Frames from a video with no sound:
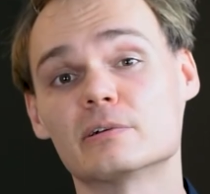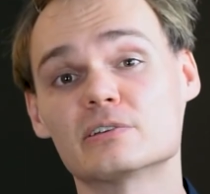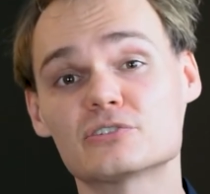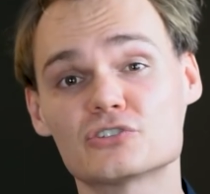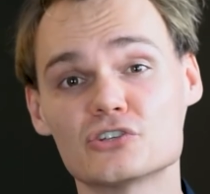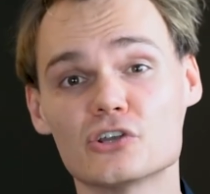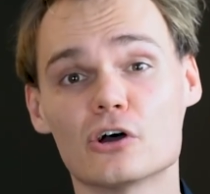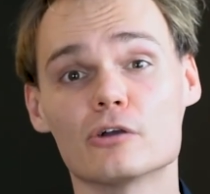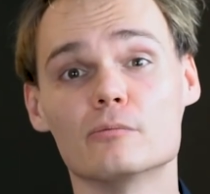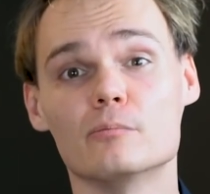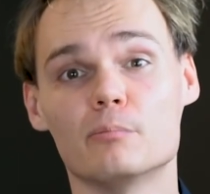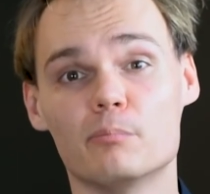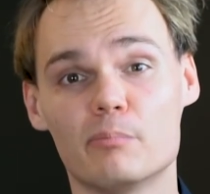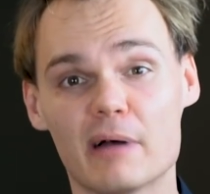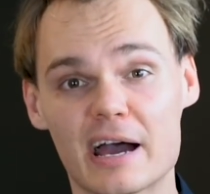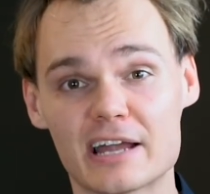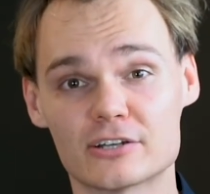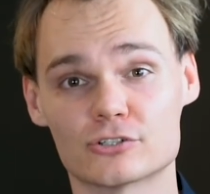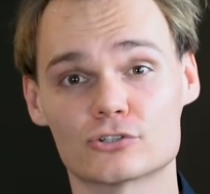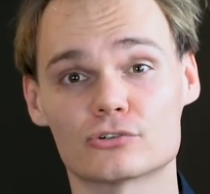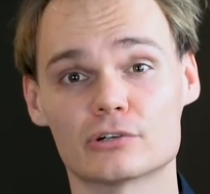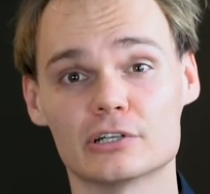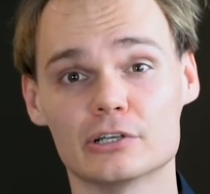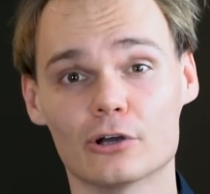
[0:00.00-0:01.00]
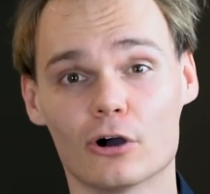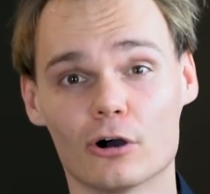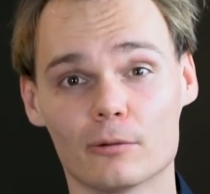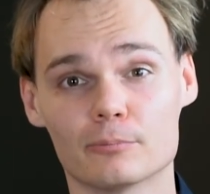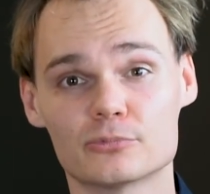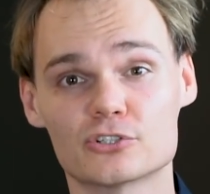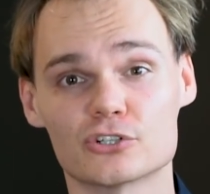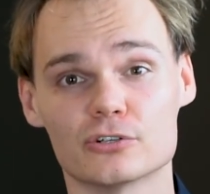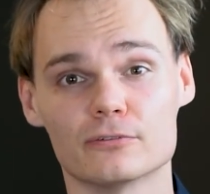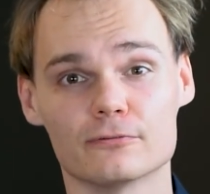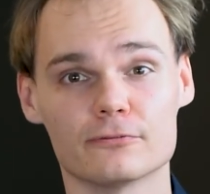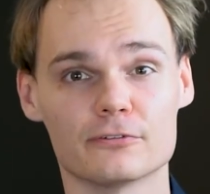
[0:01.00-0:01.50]
is no battery
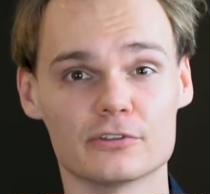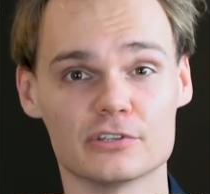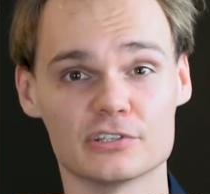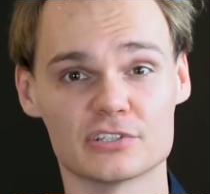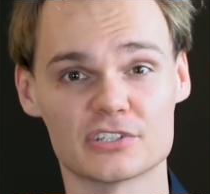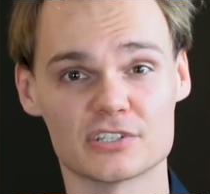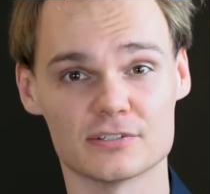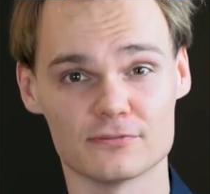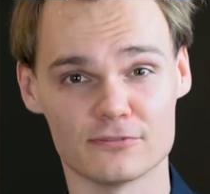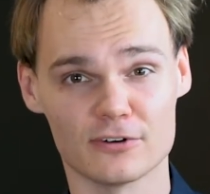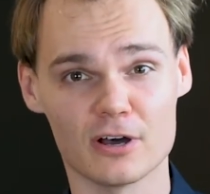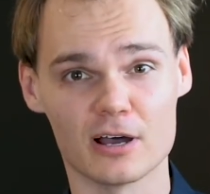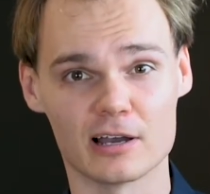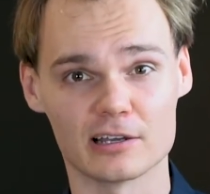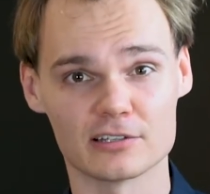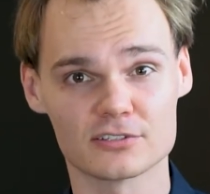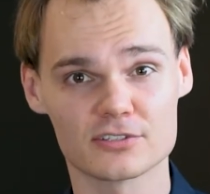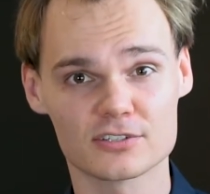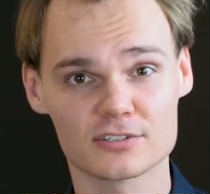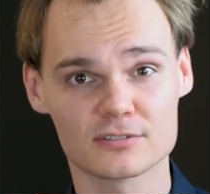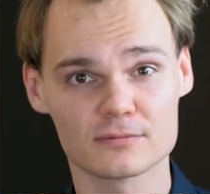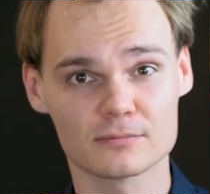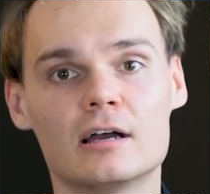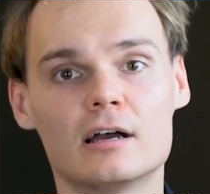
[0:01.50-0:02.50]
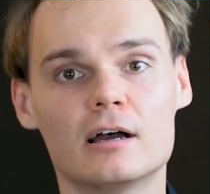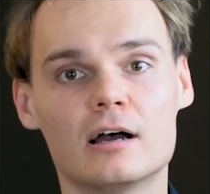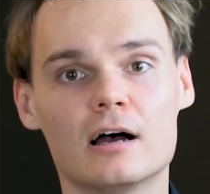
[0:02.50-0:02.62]
option for this device.